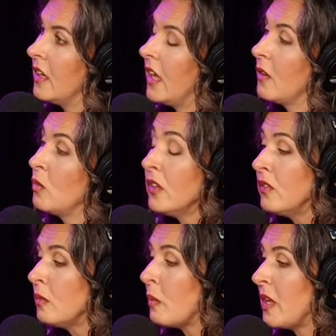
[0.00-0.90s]
And we'll
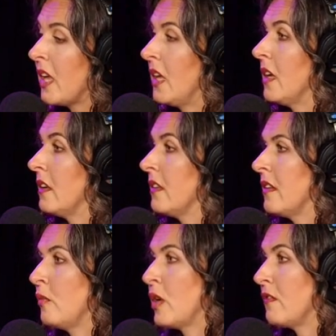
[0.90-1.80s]
do what we can to
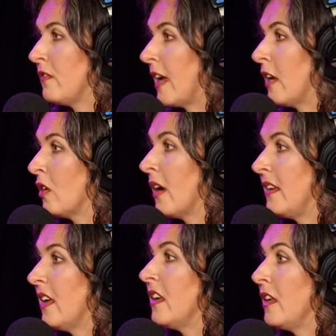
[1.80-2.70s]
see if we can find out her
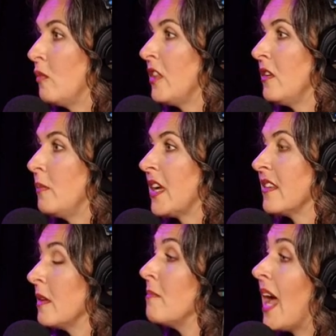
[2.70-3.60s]
identity with you
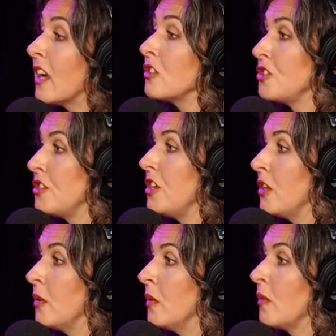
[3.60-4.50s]
because it matters to
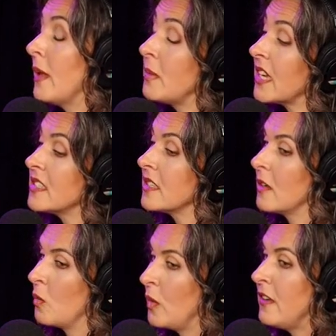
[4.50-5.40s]
you, right? Because
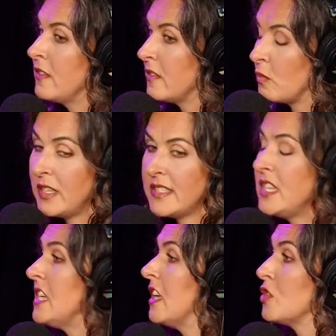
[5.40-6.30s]
we we
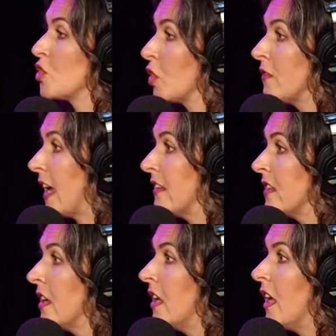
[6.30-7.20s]
see in
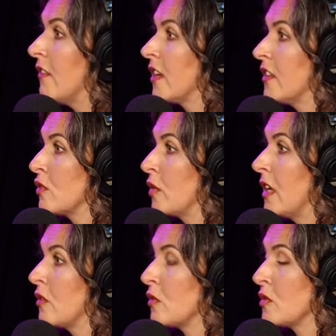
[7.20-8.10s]
surveys of kids
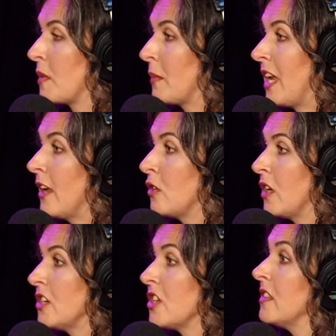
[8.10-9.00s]
created through sperm and egg
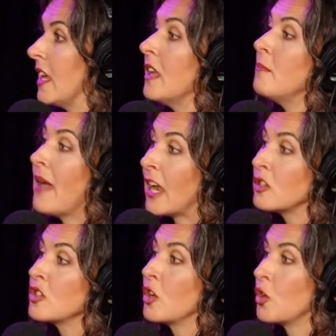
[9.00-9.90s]
donation that it
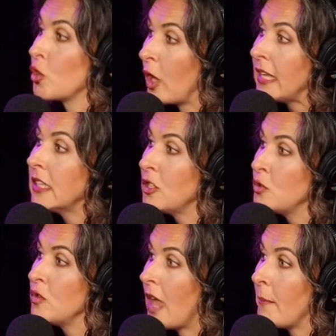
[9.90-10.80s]
matters greatly
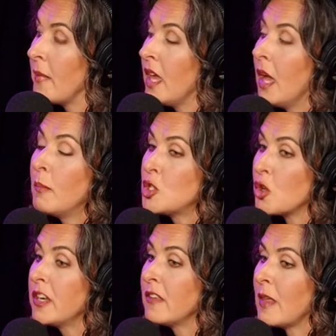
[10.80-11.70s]
to them. A
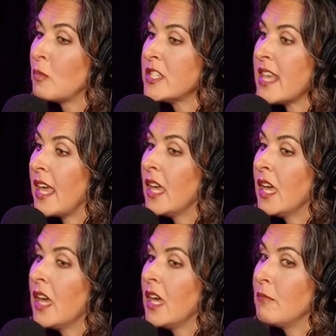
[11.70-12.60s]
majority of them would say,
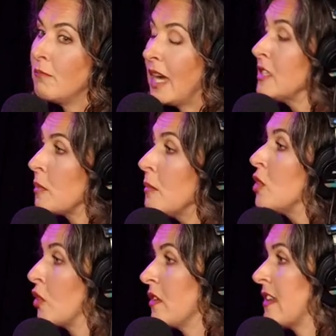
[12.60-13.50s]
my sperm
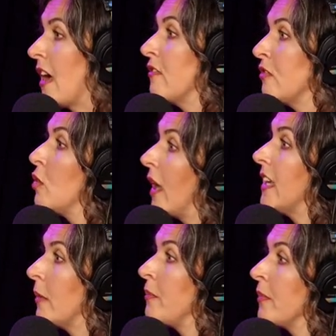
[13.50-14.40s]
donor is half of who I
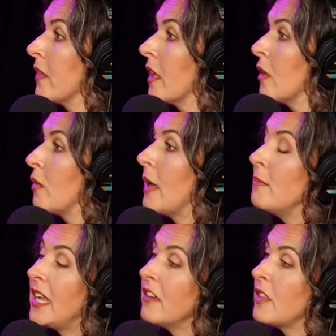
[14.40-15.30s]
am, mm. right?
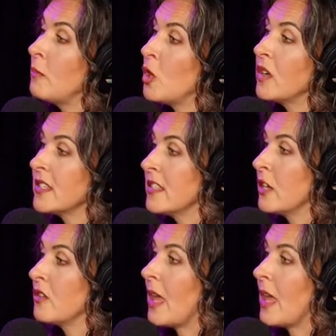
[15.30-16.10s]
Many of them don't Whoa. consider